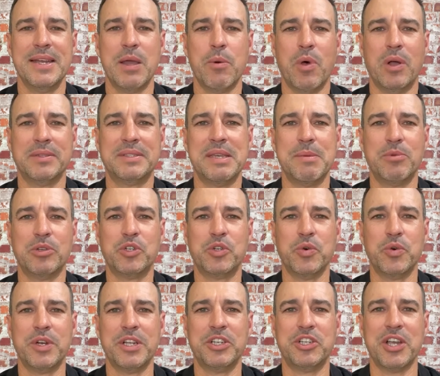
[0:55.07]
Now, while timber
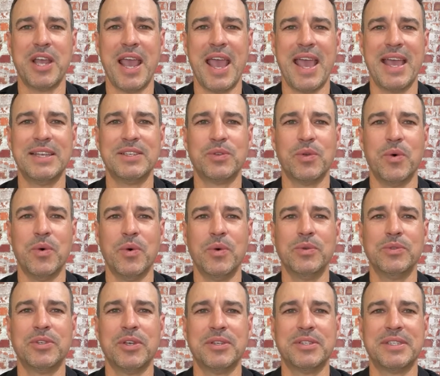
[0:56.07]
shortage has
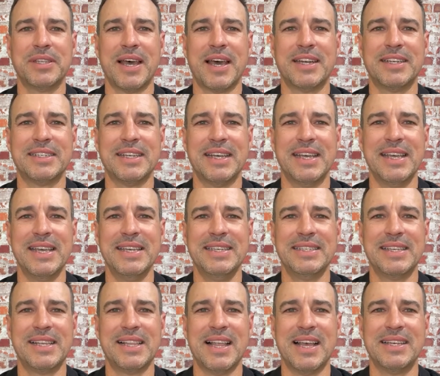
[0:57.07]
also started to
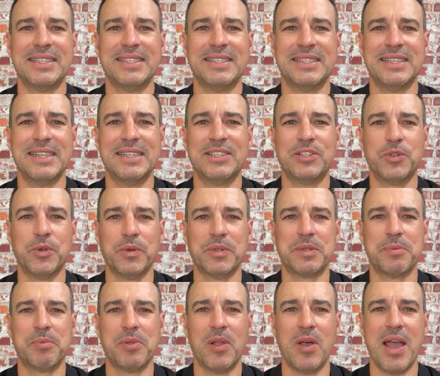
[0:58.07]
ease, glass is in short
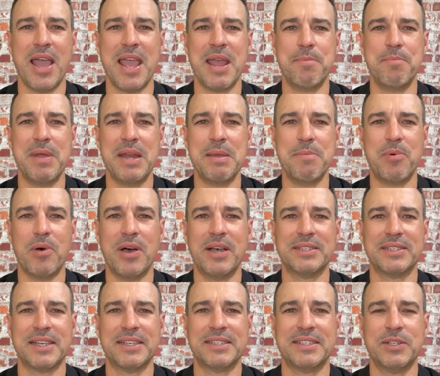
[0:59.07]
supply and many
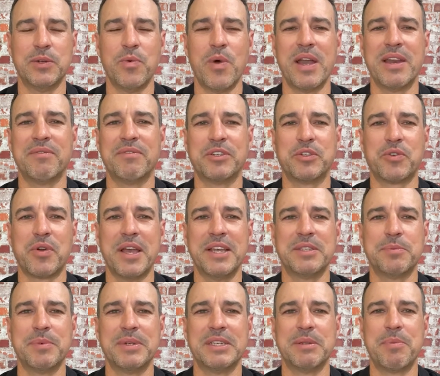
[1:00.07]
buyers are still waiting for
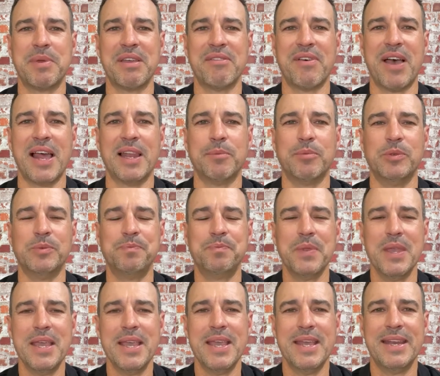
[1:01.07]
tradesmen to be available.
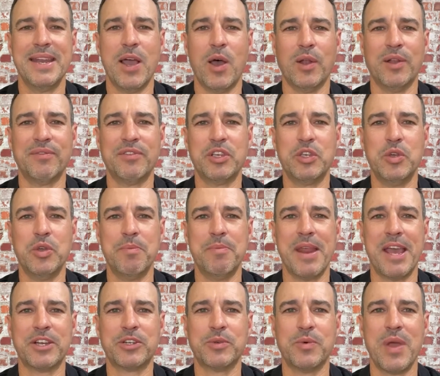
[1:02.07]
Now, Oliver Hume
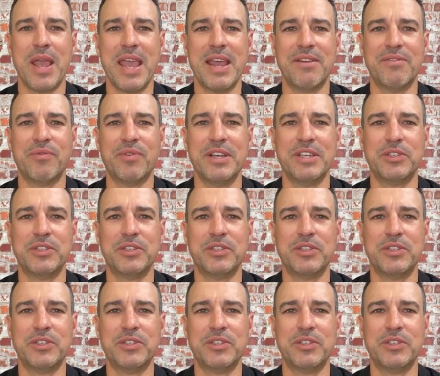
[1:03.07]
National Head of